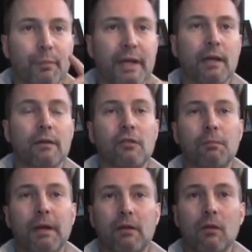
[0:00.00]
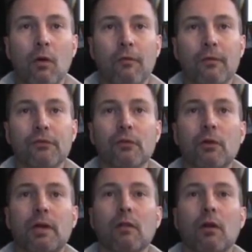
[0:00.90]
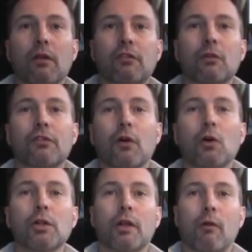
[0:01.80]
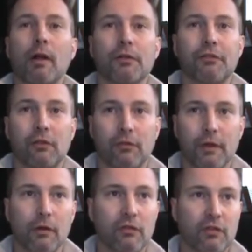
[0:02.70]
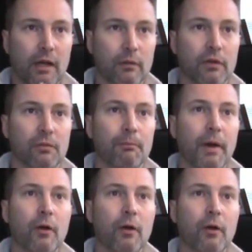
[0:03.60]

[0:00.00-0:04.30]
Many unsuspecting hopefuls look at law school as the holy grail to six-figure salaries.